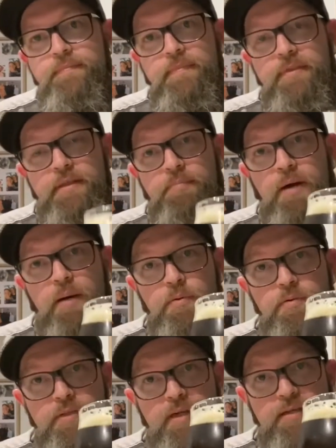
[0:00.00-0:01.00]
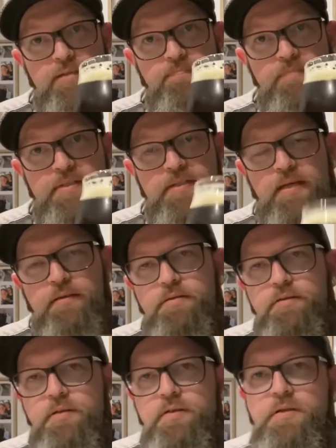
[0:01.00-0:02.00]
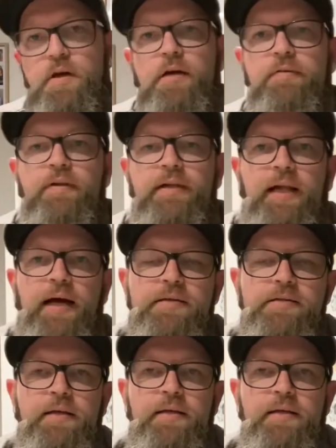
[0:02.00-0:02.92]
the bubbles that are stuck to the side of the glass.